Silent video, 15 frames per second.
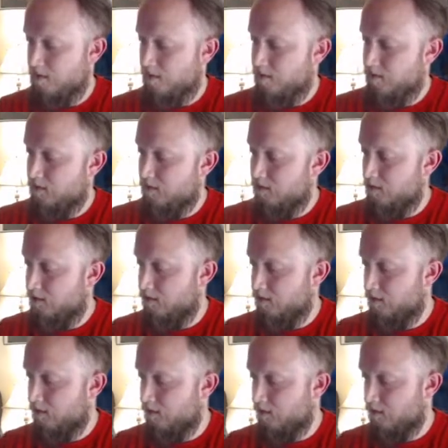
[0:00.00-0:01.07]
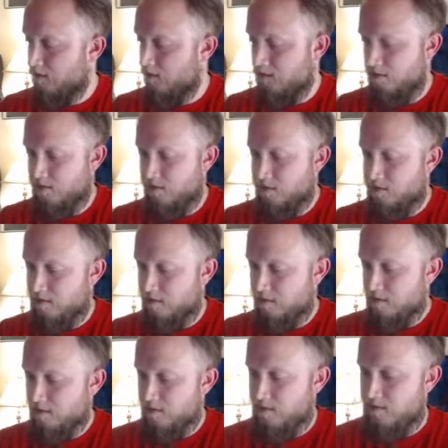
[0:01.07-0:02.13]
6
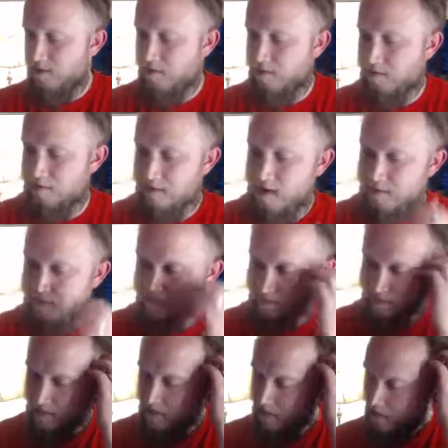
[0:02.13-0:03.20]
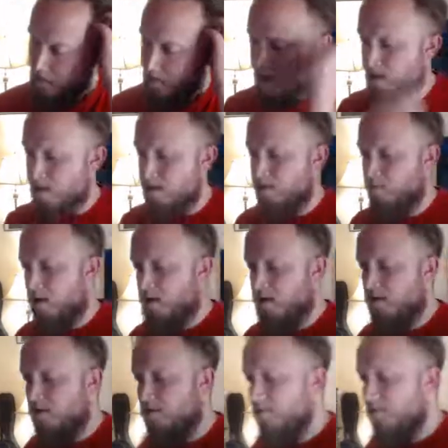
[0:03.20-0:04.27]
and a 3. Okay, there's 1,
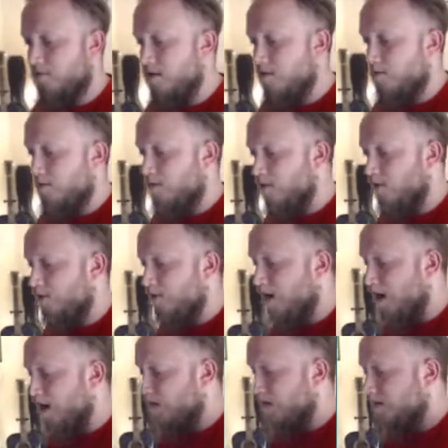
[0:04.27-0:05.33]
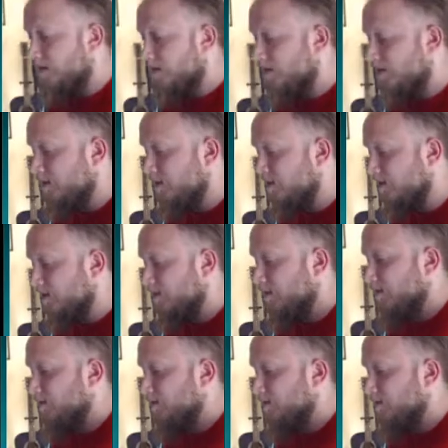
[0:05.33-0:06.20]
2, 3, 4, 5, 6.